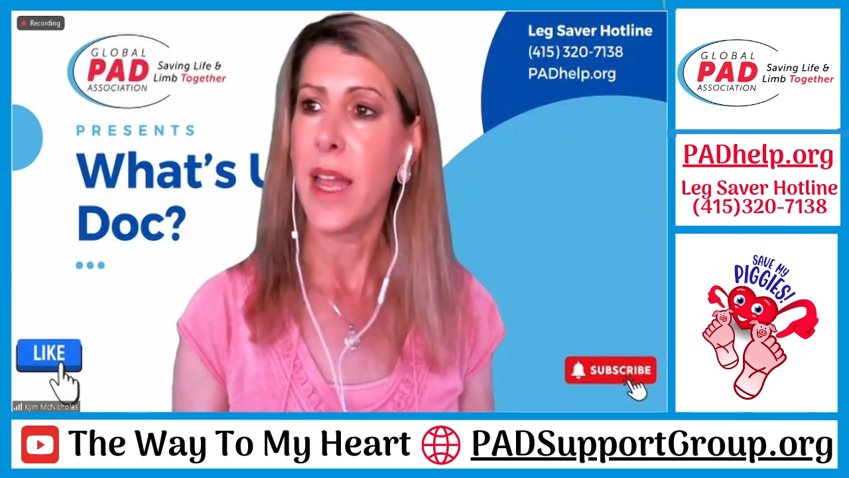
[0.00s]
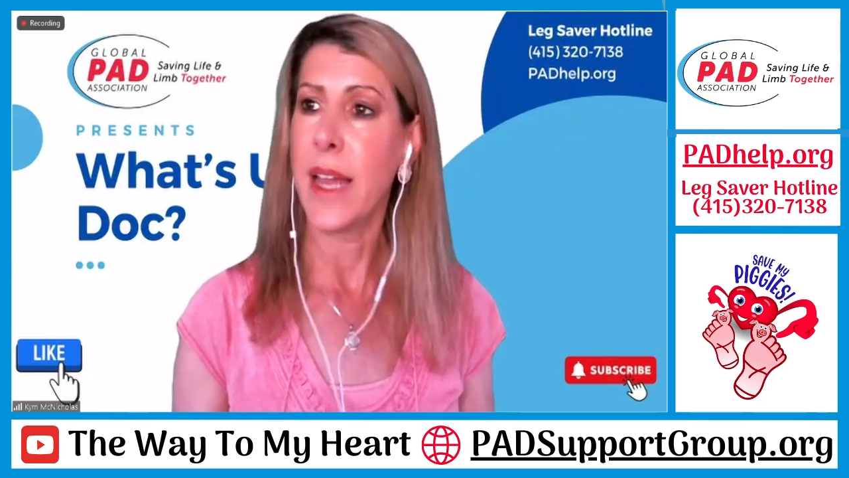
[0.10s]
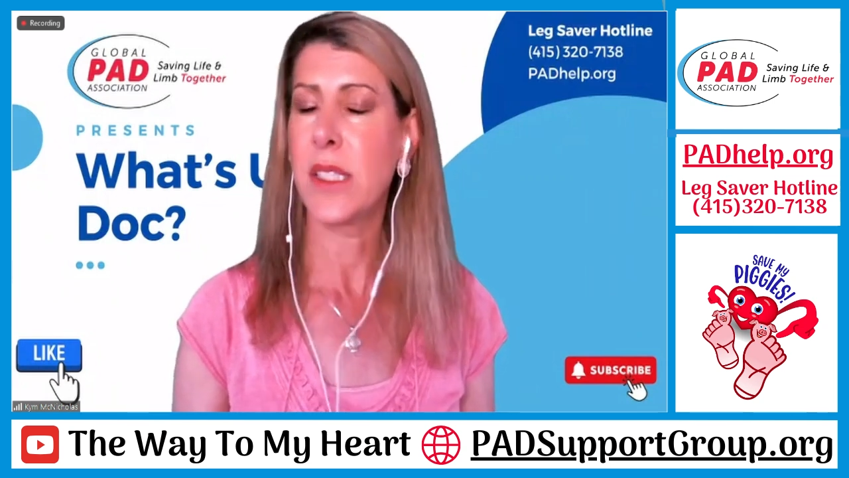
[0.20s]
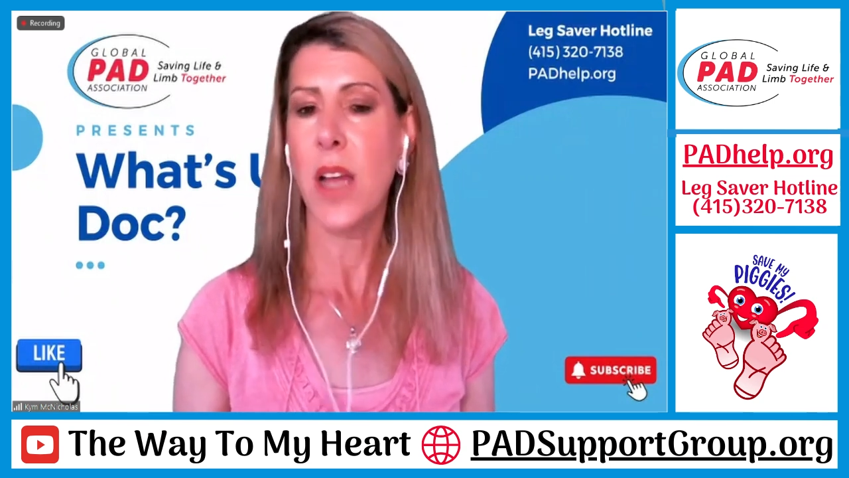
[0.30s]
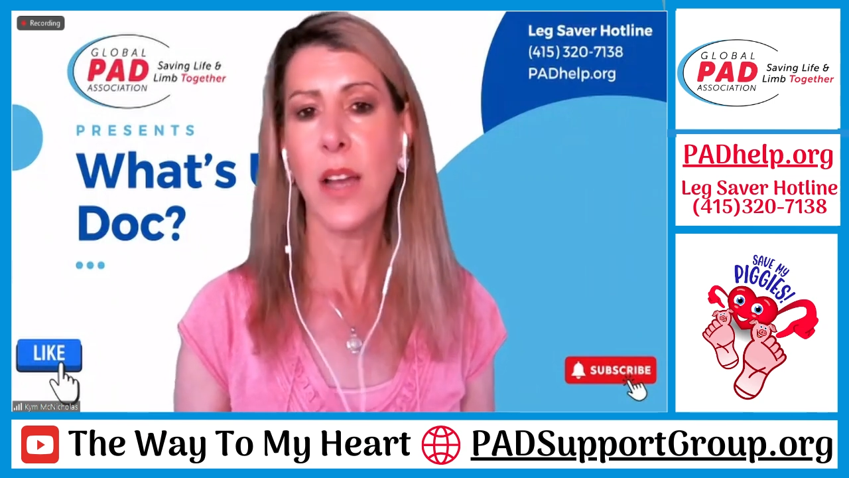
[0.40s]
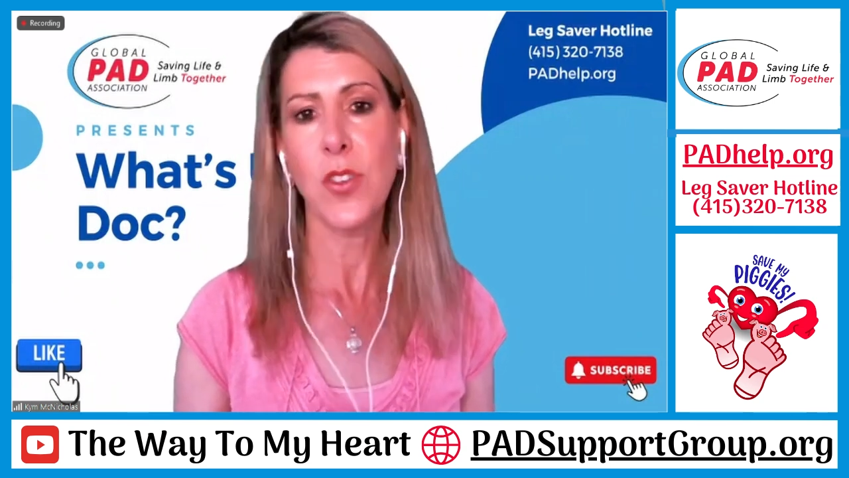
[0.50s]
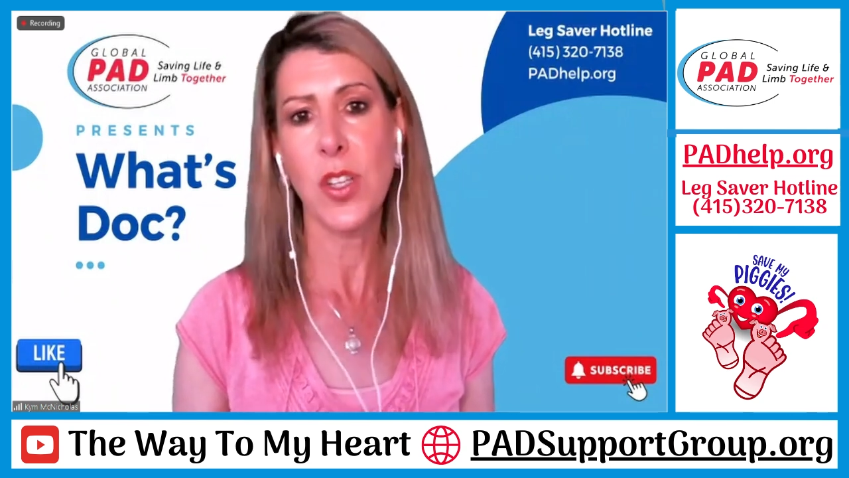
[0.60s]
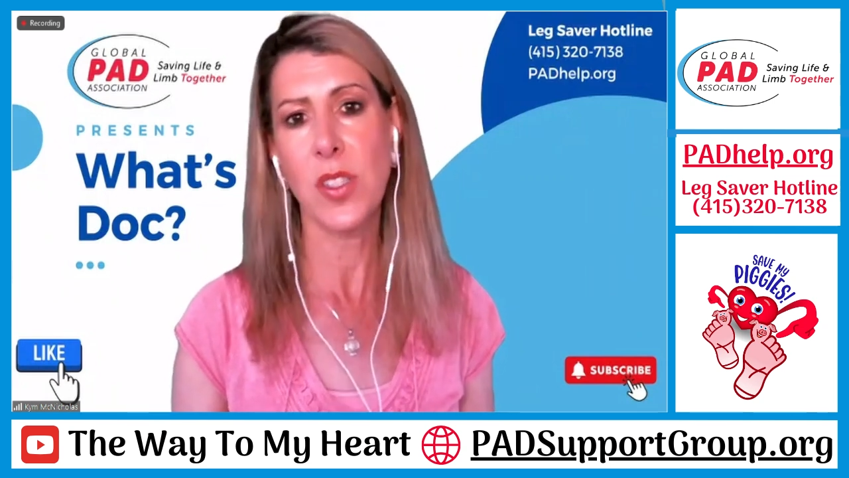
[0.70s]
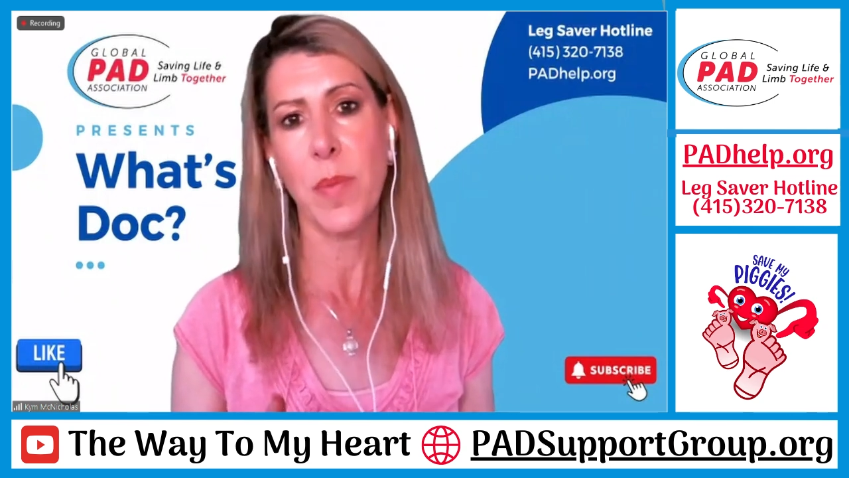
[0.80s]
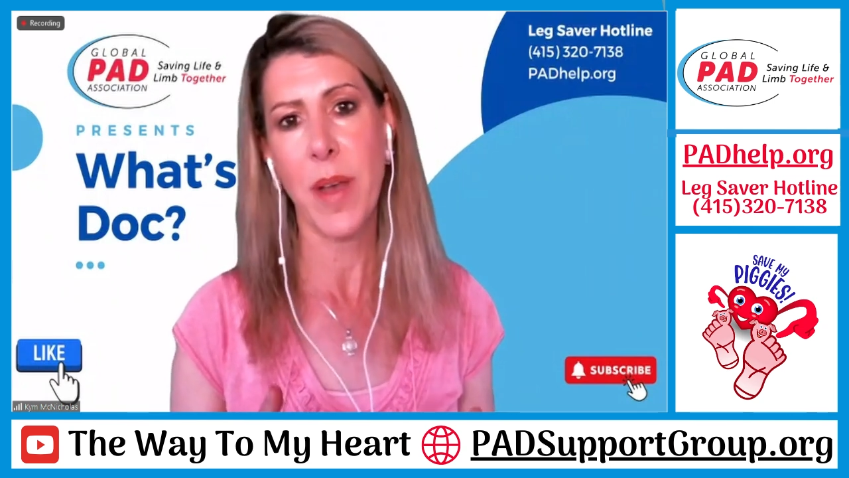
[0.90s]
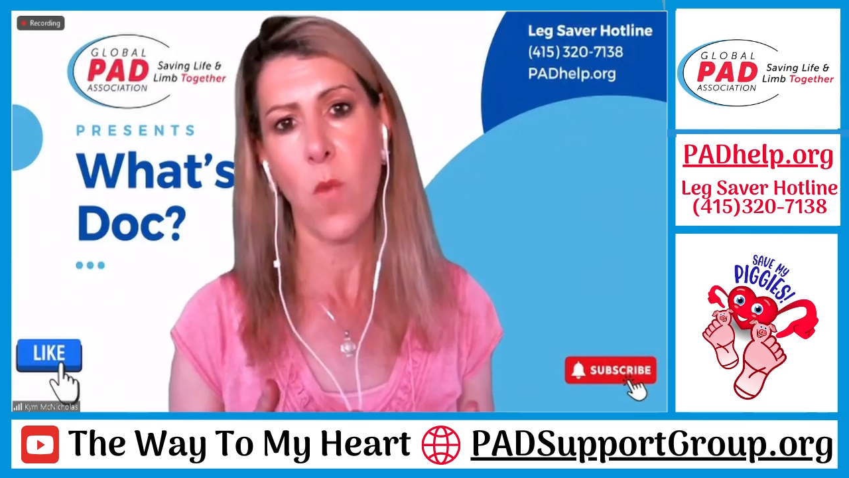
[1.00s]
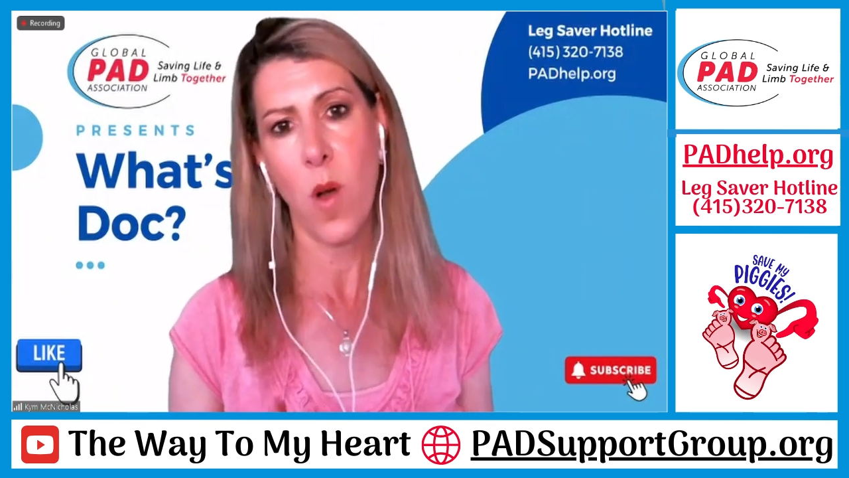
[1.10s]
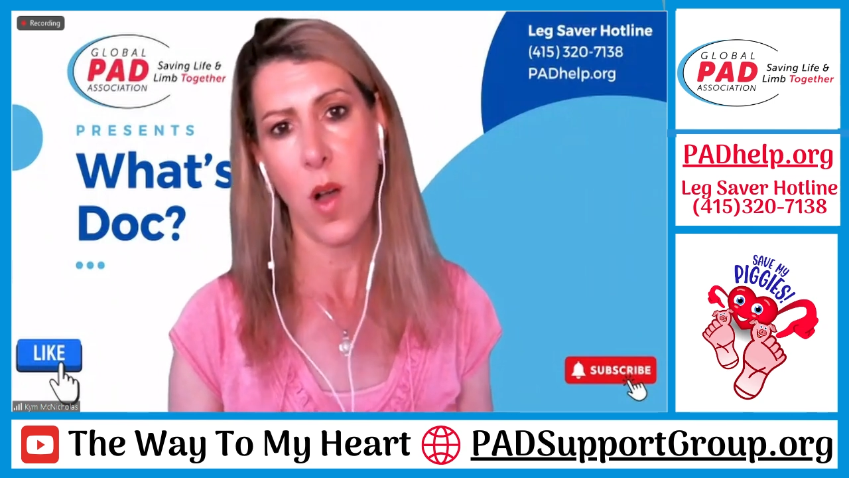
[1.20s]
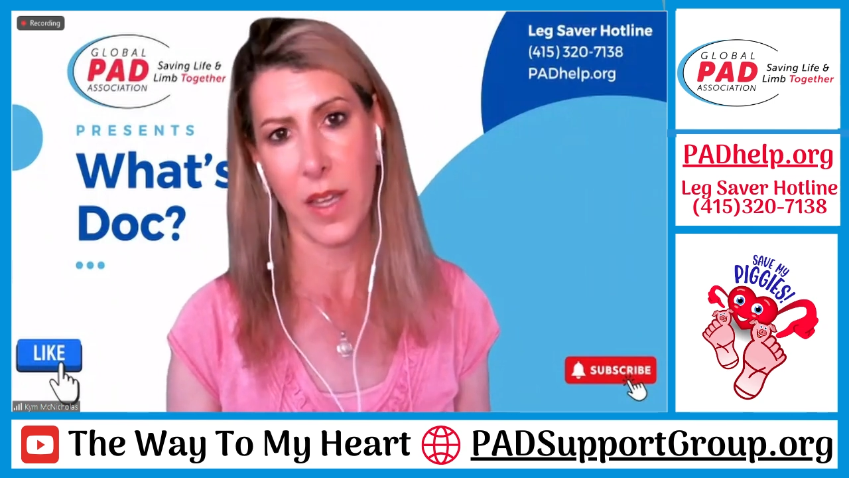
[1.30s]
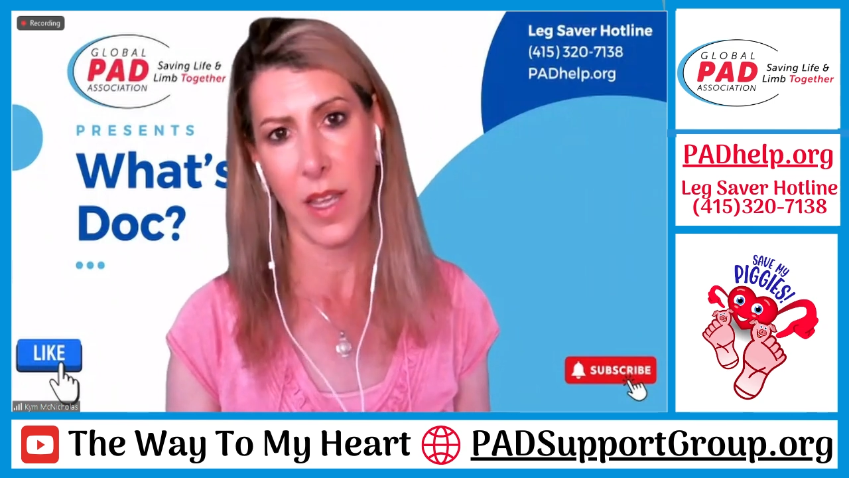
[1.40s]
It's not just about
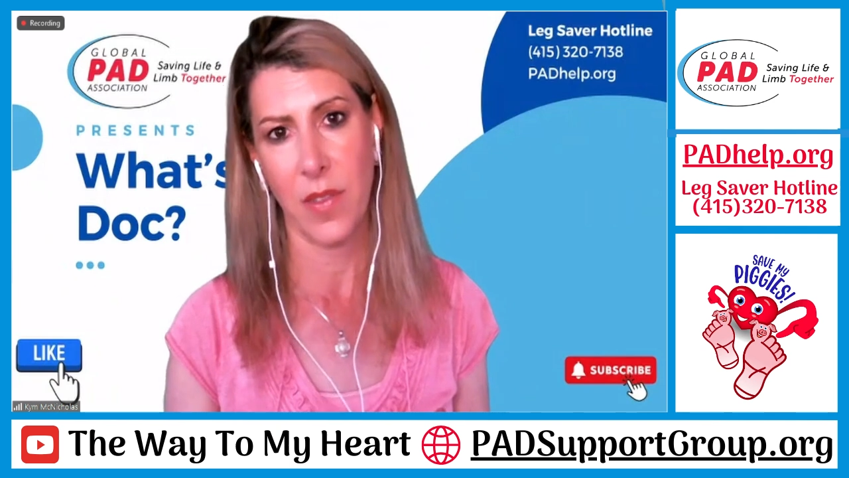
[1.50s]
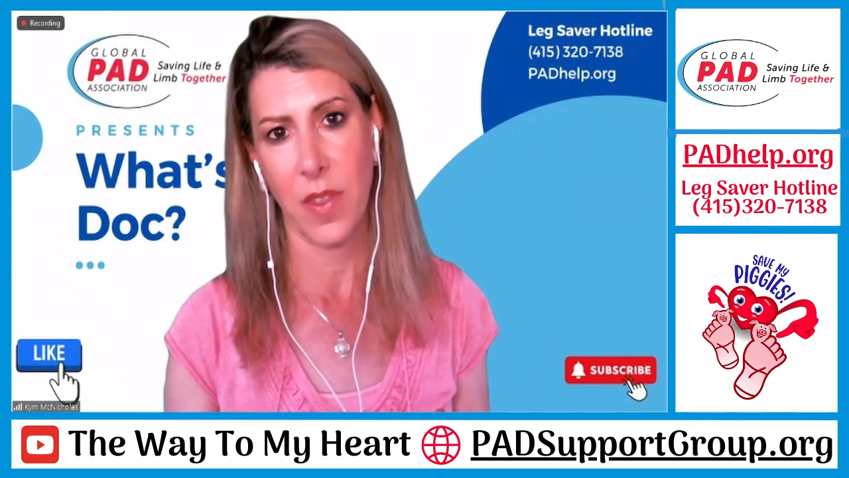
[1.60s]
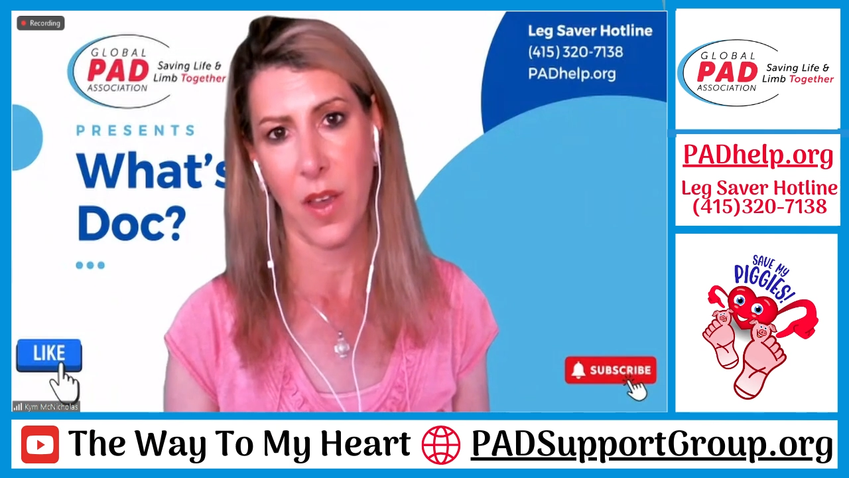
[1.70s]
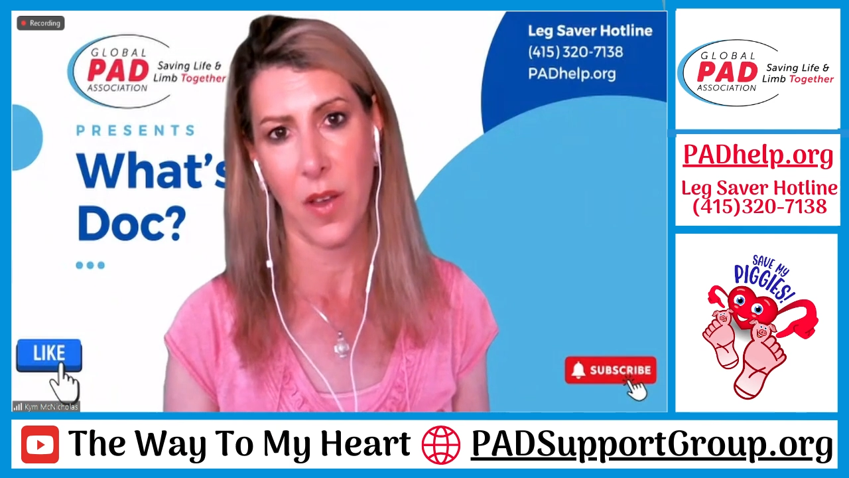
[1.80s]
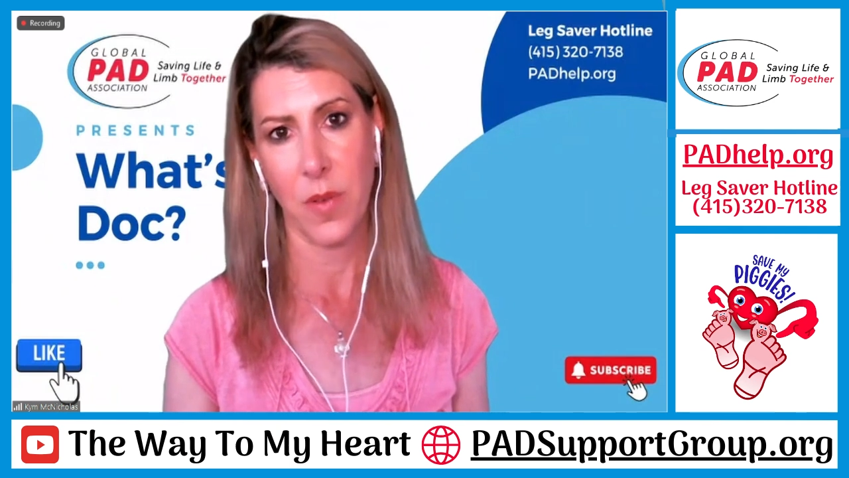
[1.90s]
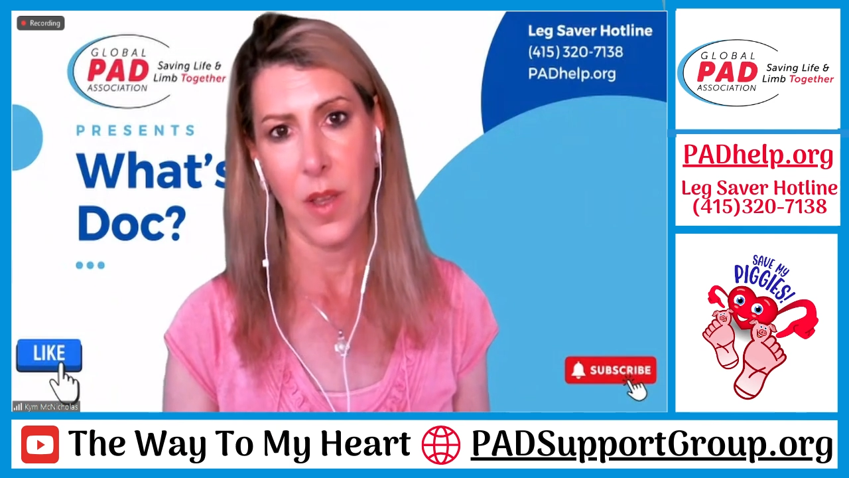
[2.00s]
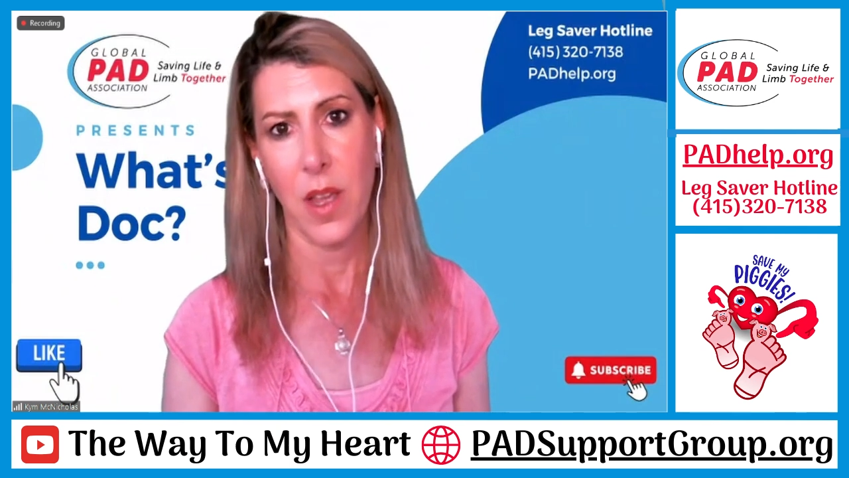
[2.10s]
walking, though.